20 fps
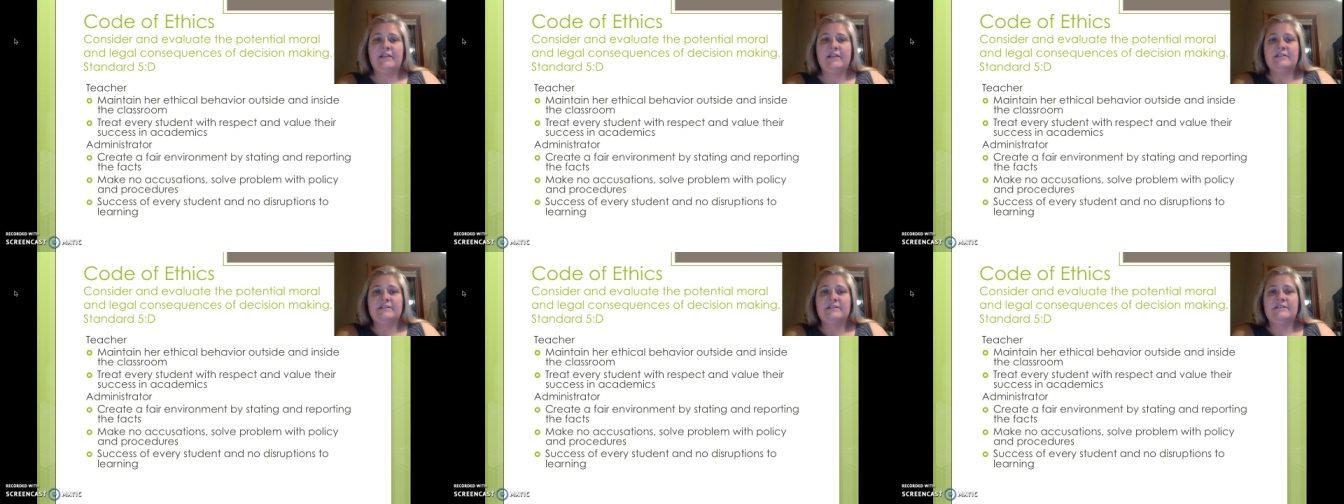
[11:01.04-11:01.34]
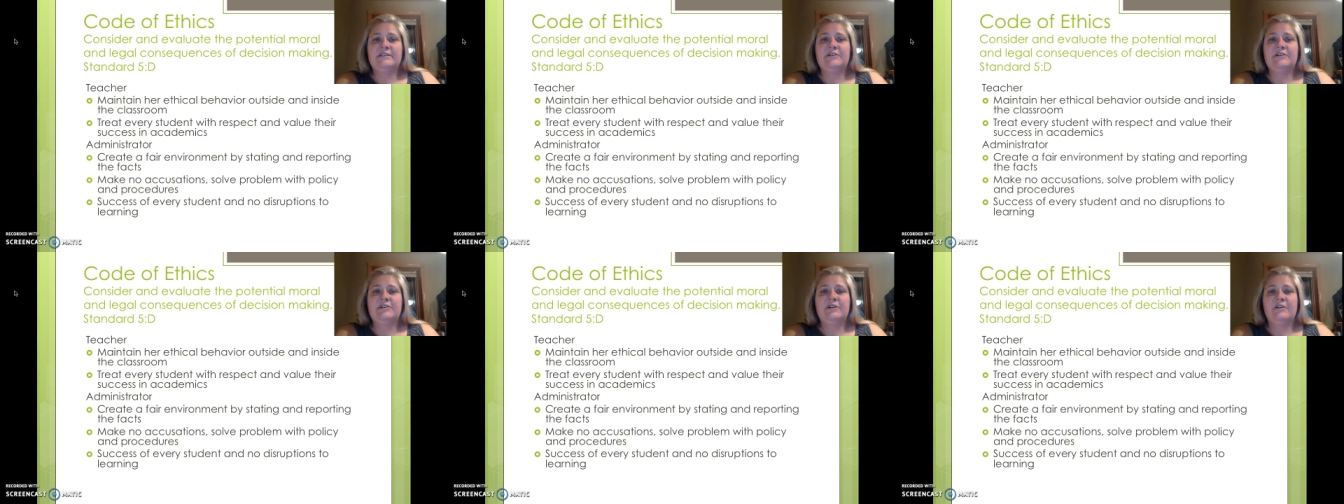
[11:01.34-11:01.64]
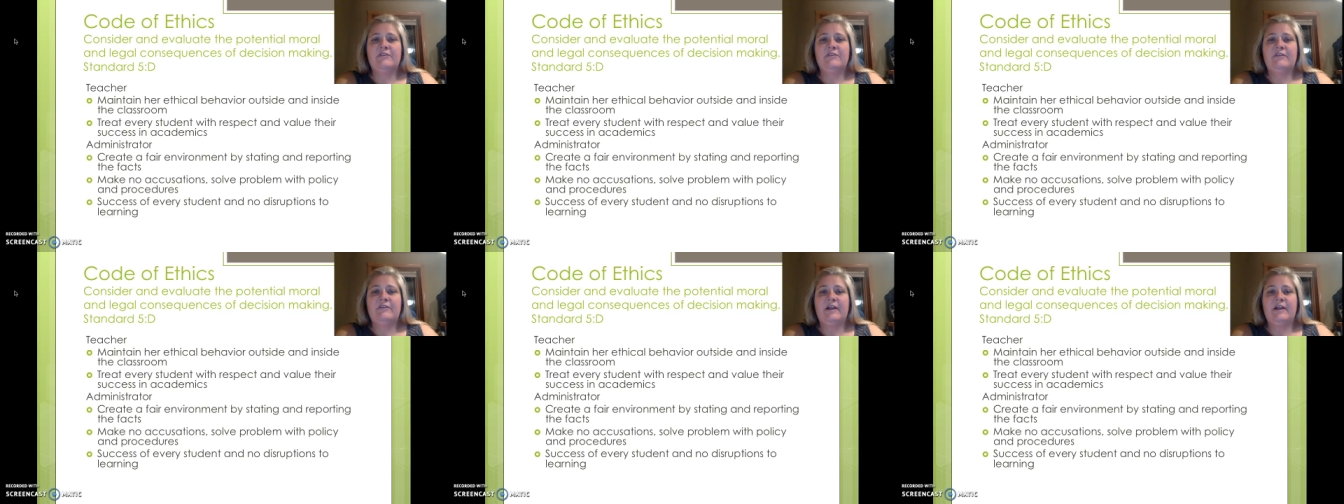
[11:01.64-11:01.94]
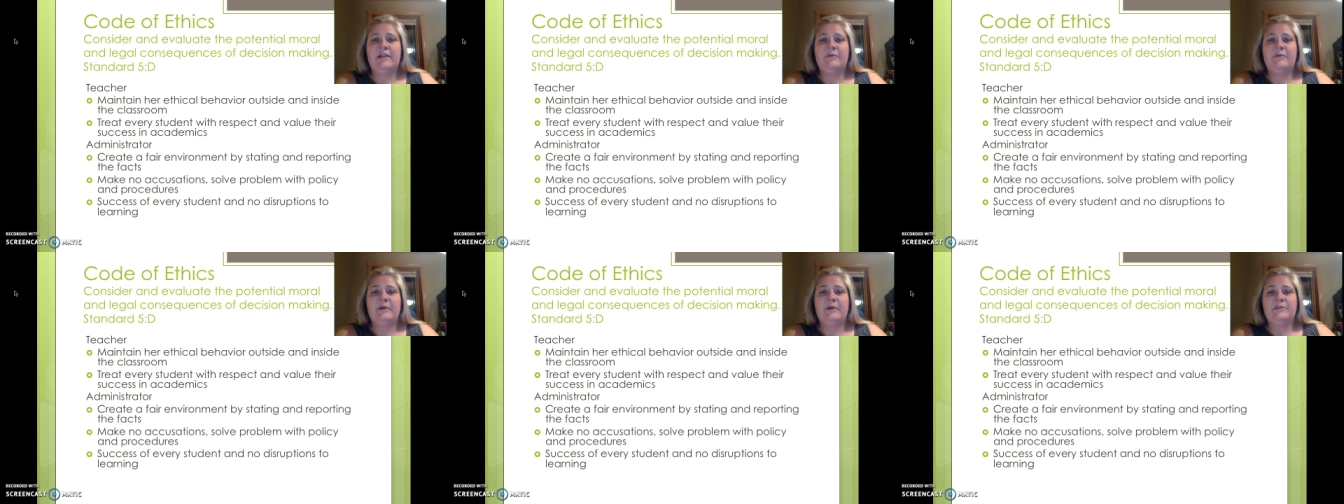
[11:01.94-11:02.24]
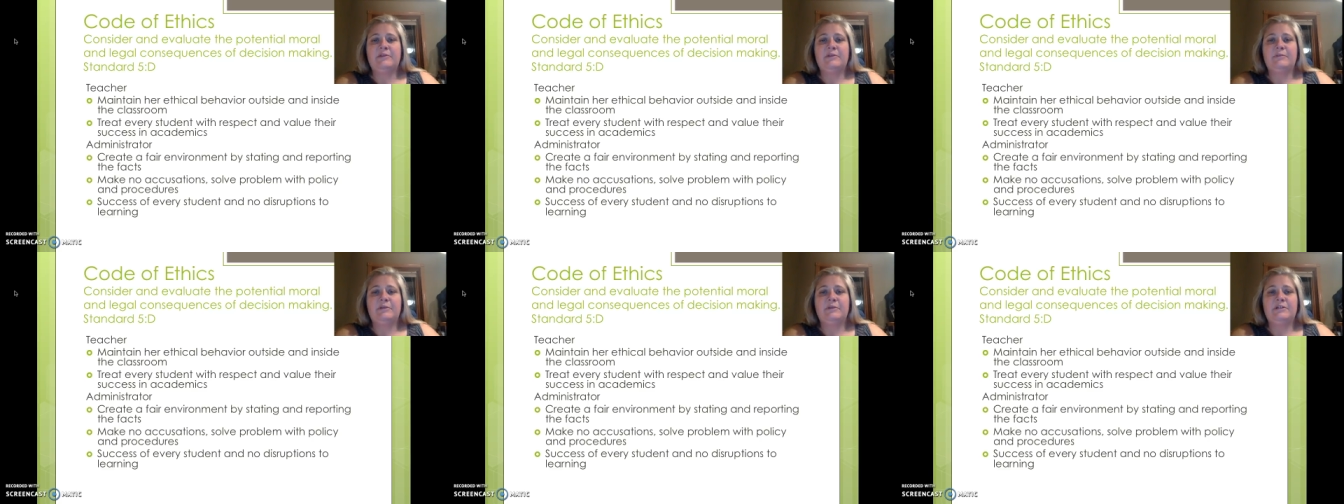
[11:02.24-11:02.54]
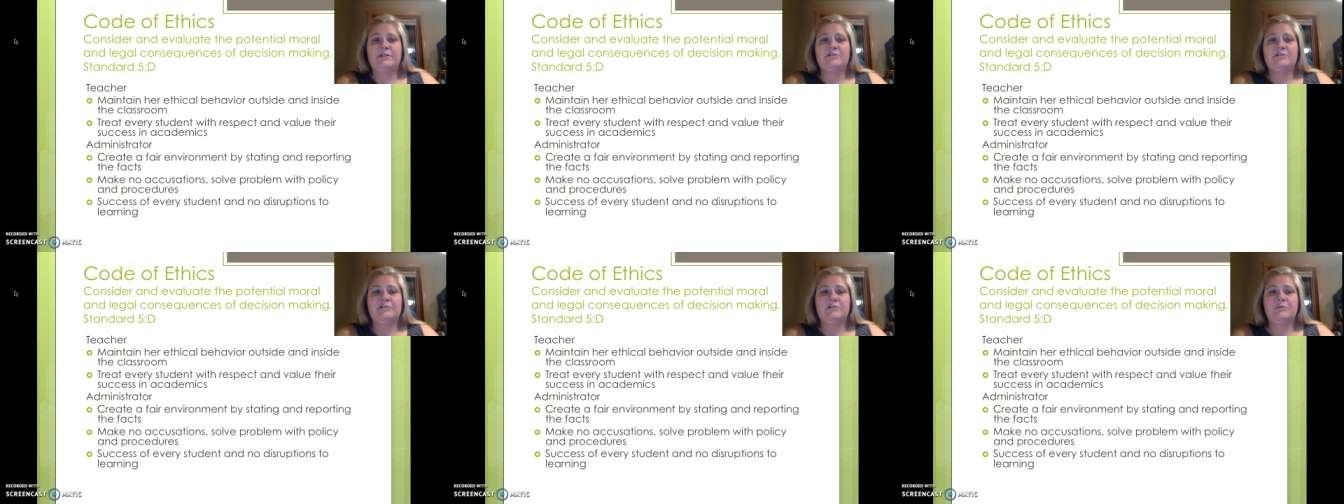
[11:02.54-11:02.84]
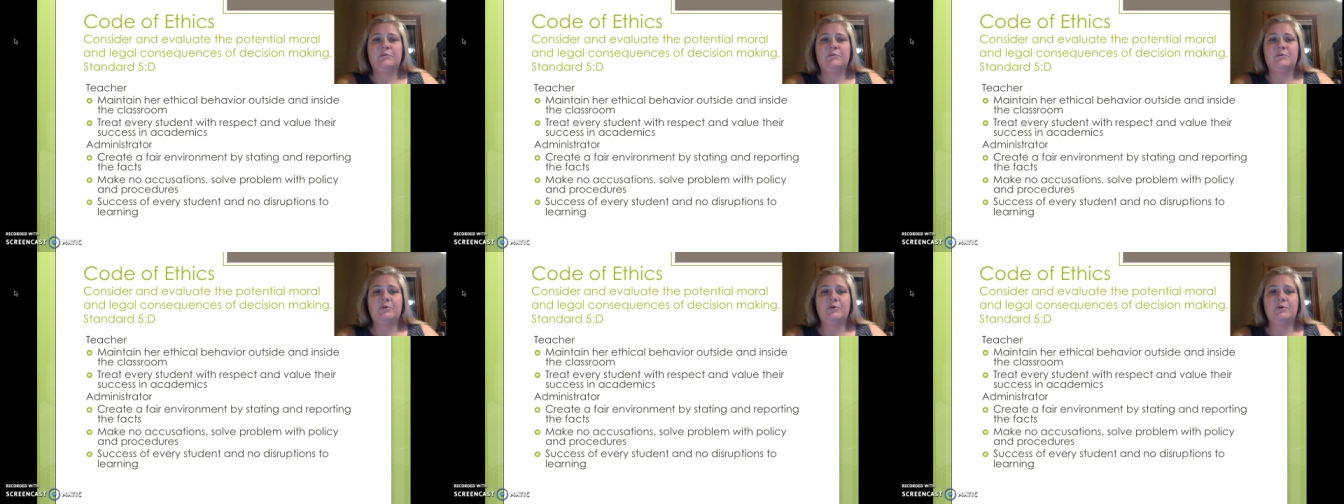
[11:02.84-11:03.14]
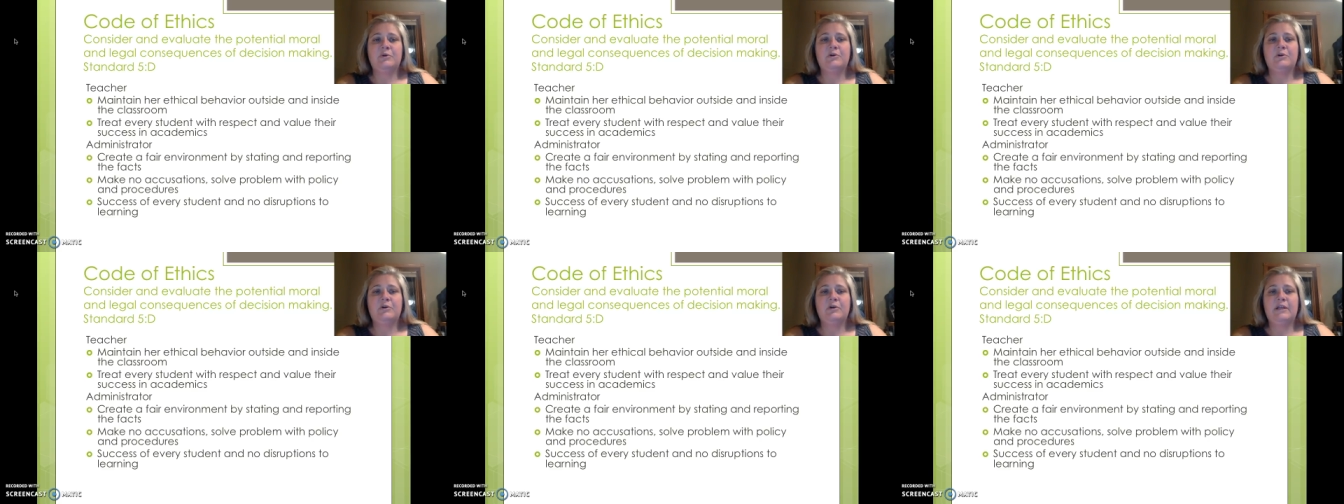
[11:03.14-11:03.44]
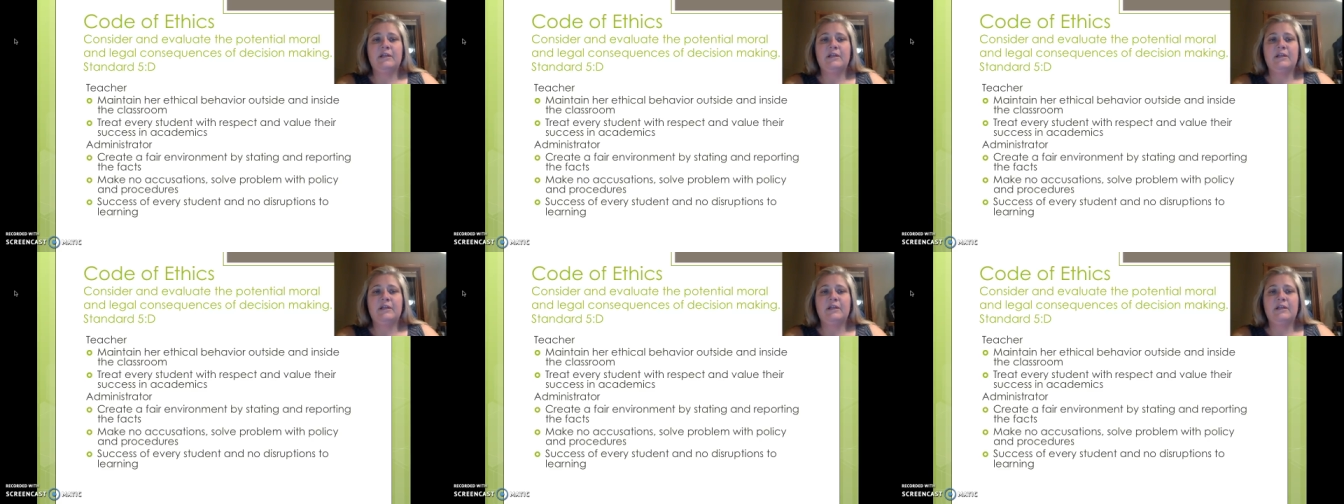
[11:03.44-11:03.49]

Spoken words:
Consider and evaluate the potential moral